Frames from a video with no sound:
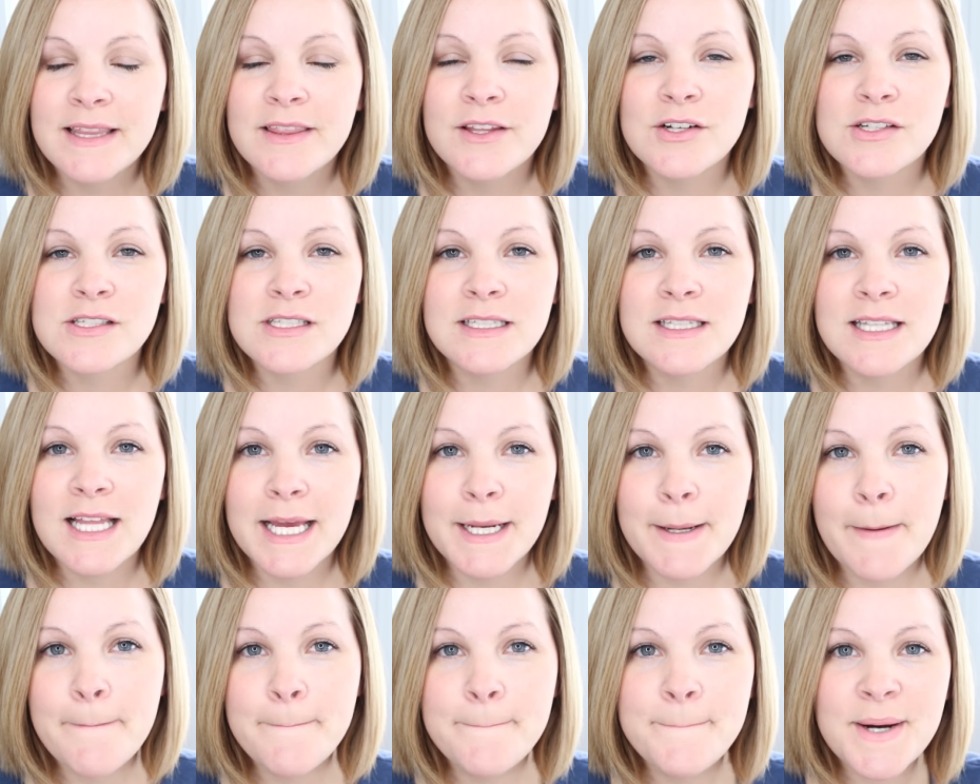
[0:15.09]
there's a
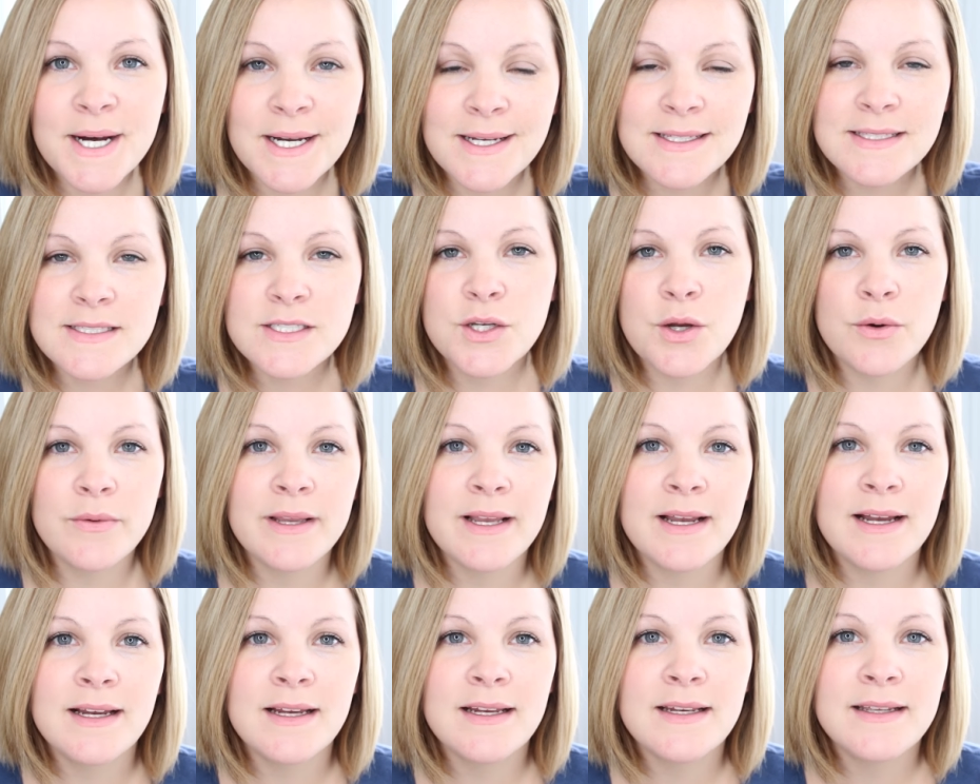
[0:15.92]
lot of buzz
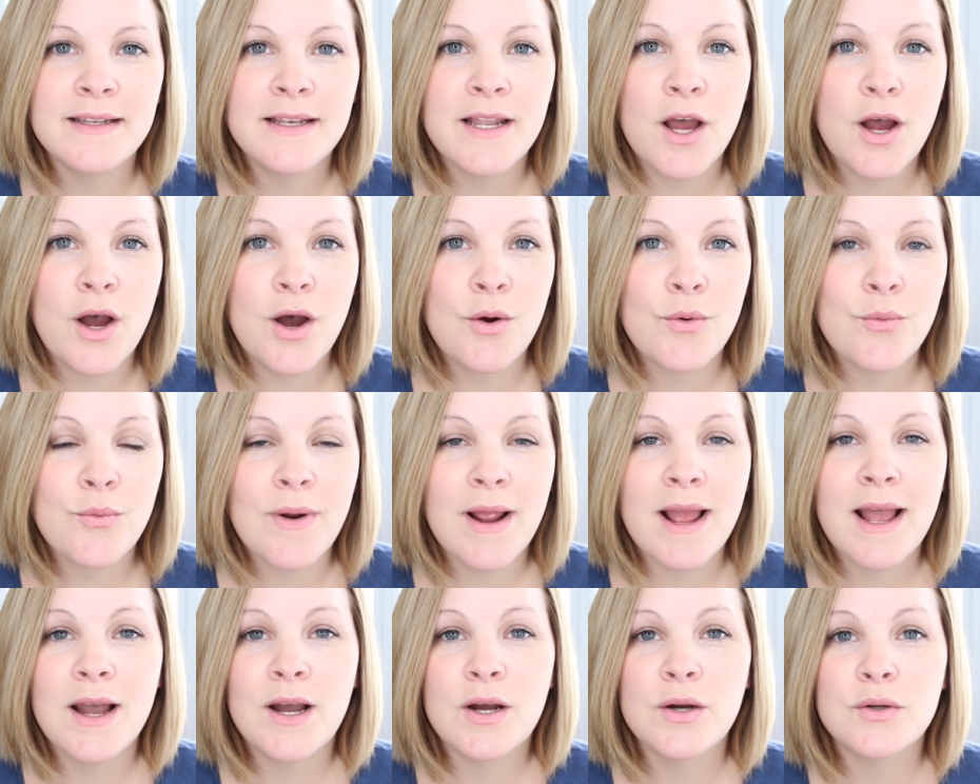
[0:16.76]
going on
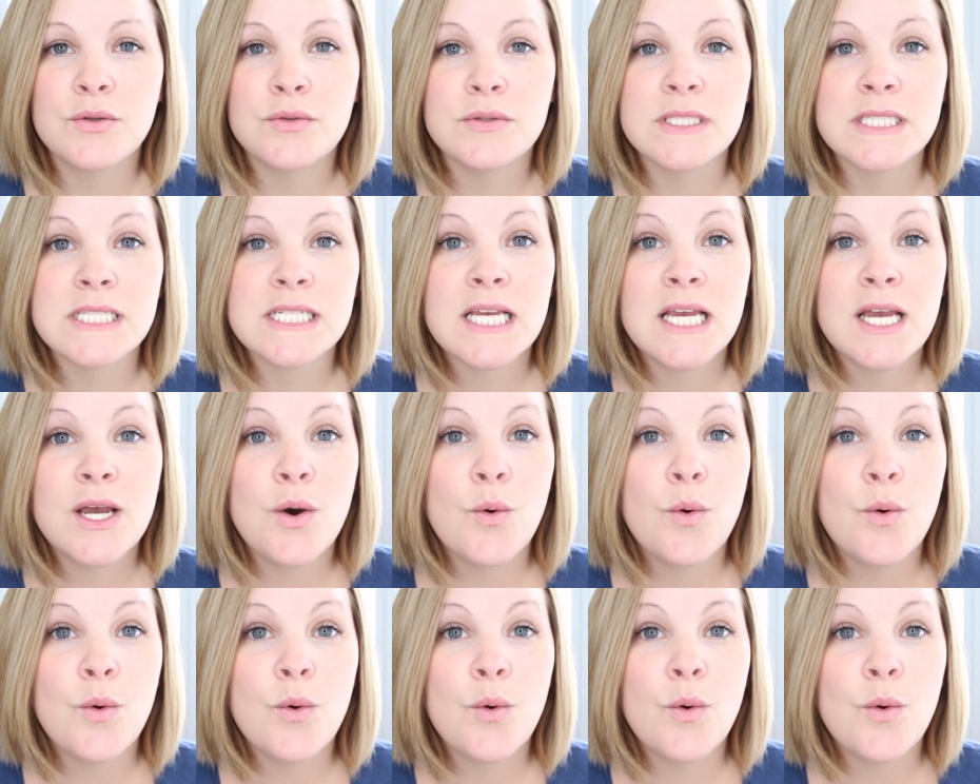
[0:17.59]
around